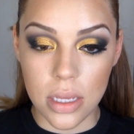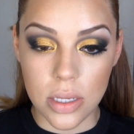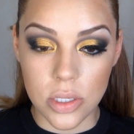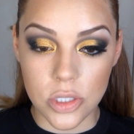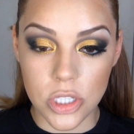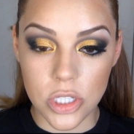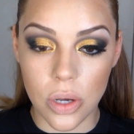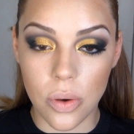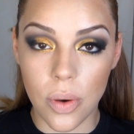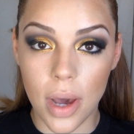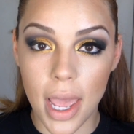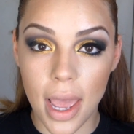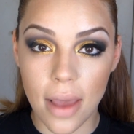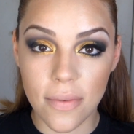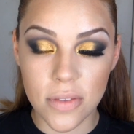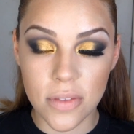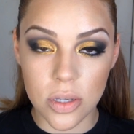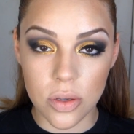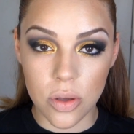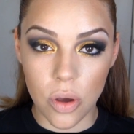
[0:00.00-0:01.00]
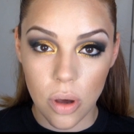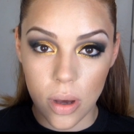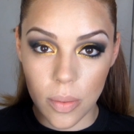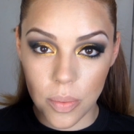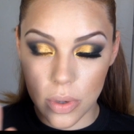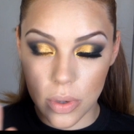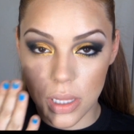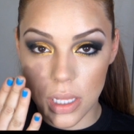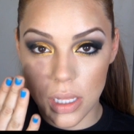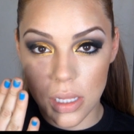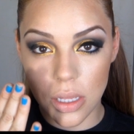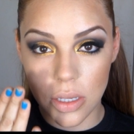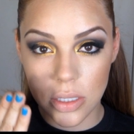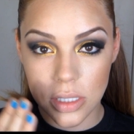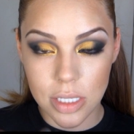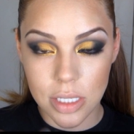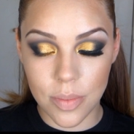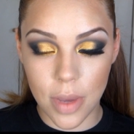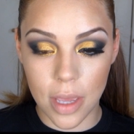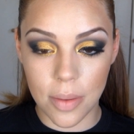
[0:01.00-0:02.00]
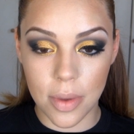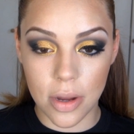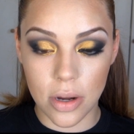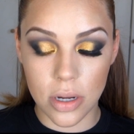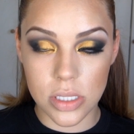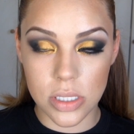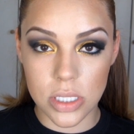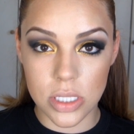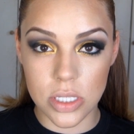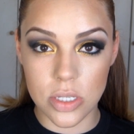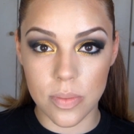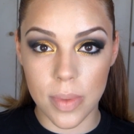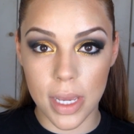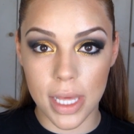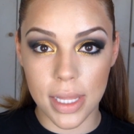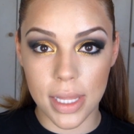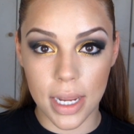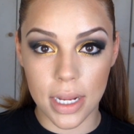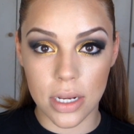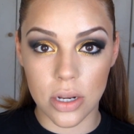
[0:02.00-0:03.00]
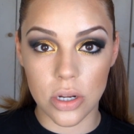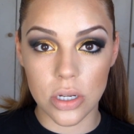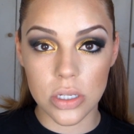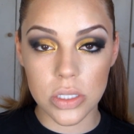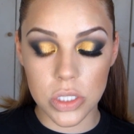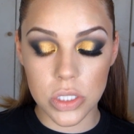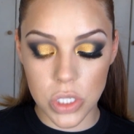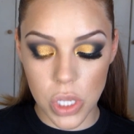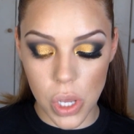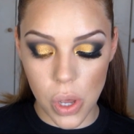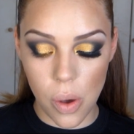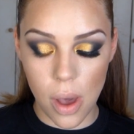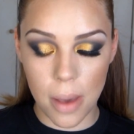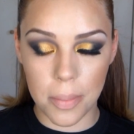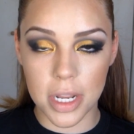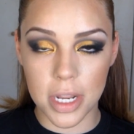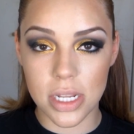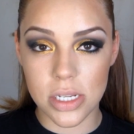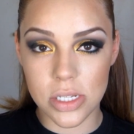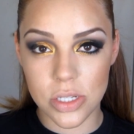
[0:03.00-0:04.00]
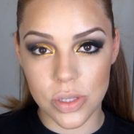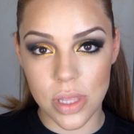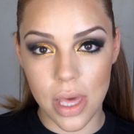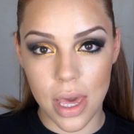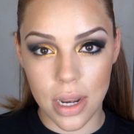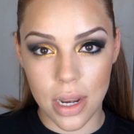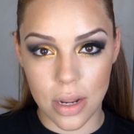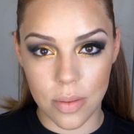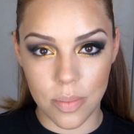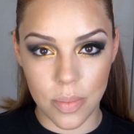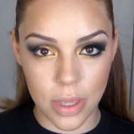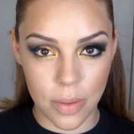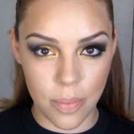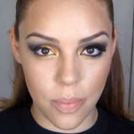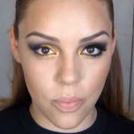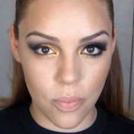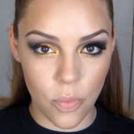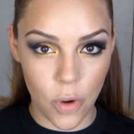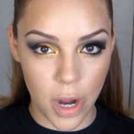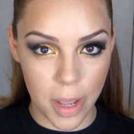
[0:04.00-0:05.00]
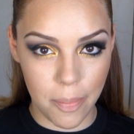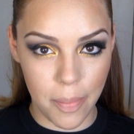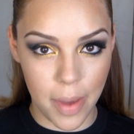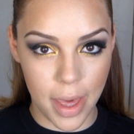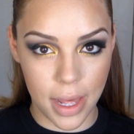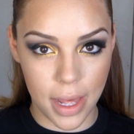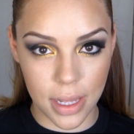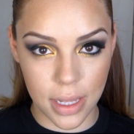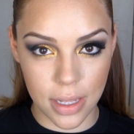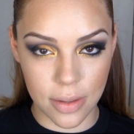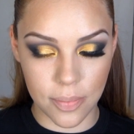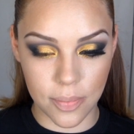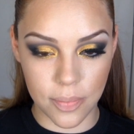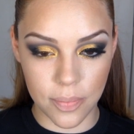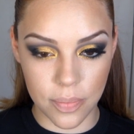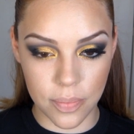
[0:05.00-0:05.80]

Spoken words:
So I have to go up really close to my mirror to do my liner. So I'm going to do that and be right back.